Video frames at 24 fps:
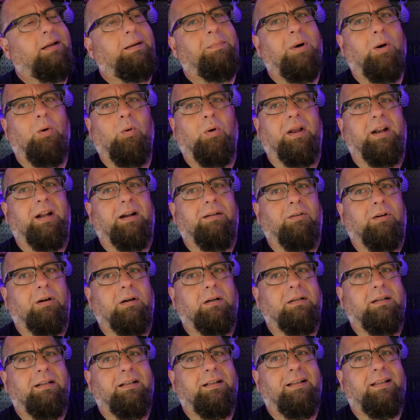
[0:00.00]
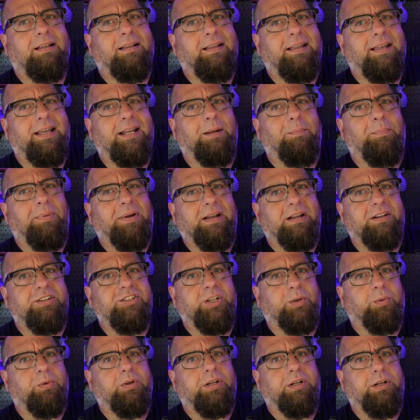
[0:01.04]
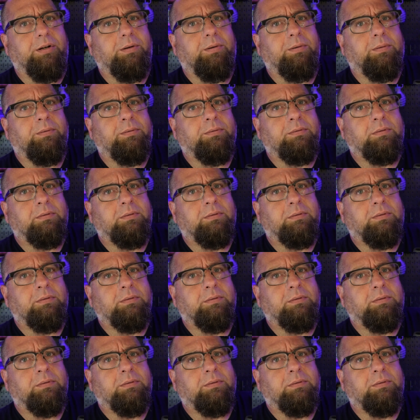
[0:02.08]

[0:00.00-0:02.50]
But whatever. In a pinch, it would do.